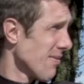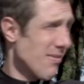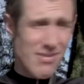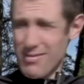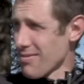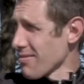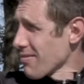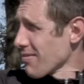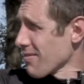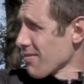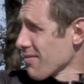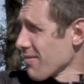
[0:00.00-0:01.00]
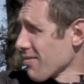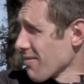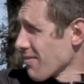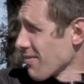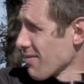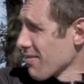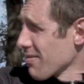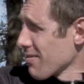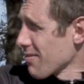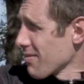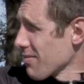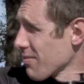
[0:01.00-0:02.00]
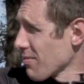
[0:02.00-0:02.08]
No words are spoken by the person on screen.